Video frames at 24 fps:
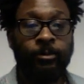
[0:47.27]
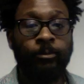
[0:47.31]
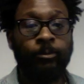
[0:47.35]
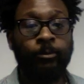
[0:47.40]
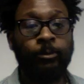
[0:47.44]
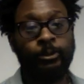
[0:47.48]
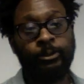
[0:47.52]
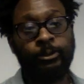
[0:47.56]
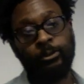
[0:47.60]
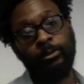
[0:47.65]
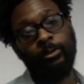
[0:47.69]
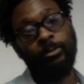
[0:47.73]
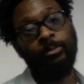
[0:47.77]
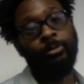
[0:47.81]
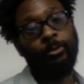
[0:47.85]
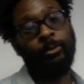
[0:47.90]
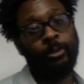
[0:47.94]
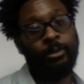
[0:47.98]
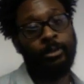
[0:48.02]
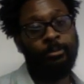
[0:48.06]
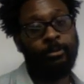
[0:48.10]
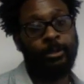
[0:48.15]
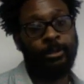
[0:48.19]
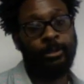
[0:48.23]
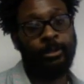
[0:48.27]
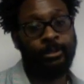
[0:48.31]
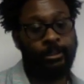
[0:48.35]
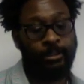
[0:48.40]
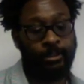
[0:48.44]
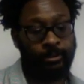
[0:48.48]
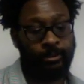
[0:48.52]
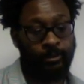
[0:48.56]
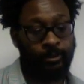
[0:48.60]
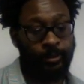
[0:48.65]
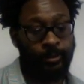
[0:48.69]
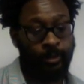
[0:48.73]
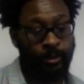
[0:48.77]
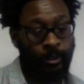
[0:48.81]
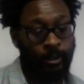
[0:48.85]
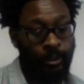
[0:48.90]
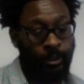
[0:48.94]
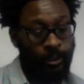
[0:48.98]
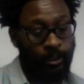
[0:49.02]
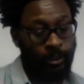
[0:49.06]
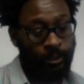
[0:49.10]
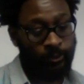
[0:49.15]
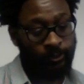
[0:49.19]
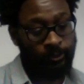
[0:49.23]
What's so important about accounting?
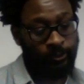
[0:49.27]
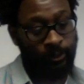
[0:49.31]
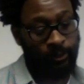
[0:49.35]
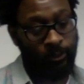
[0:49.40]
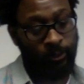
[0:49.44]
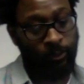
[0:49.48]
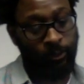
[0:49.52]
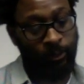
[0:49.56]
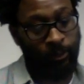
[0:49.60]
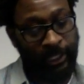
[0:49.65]
And so